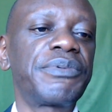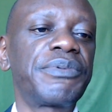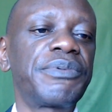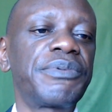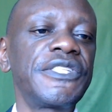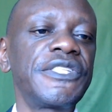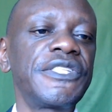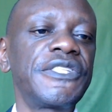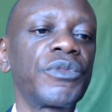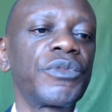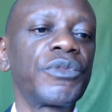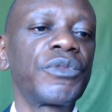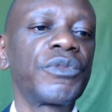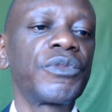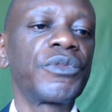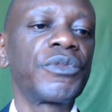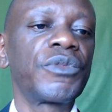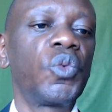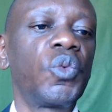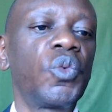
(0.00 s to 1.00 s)
What kind
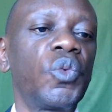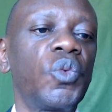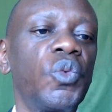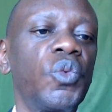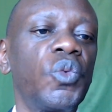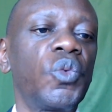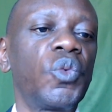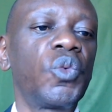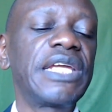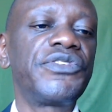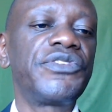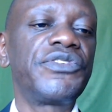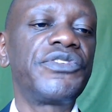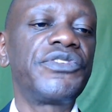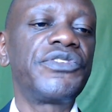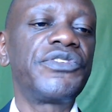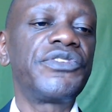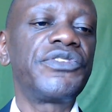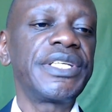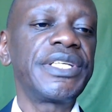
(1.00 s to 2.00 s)
of drinks are you
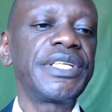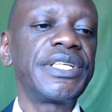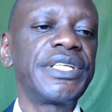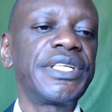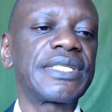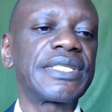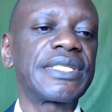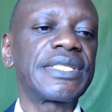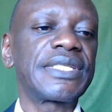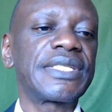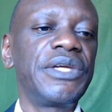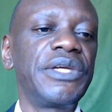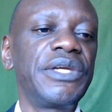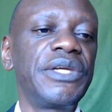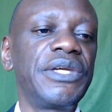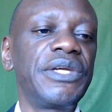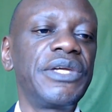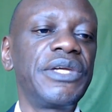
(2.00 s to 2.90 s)
taking with your meals?